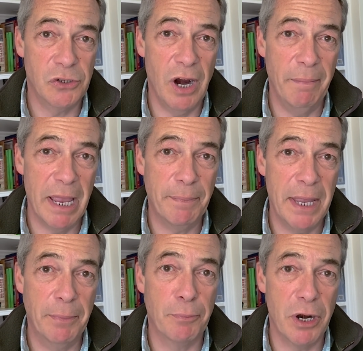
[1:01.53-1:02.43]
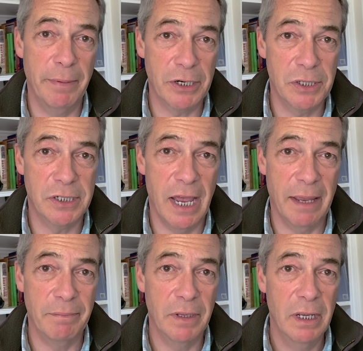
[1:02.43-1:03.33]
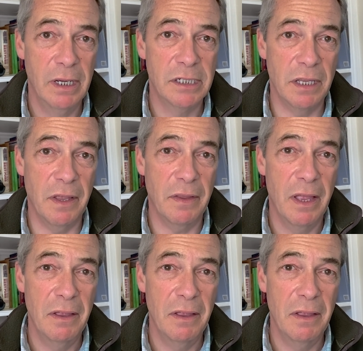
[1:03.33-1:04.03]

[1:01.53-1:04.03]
try and make people pretty much the same so that,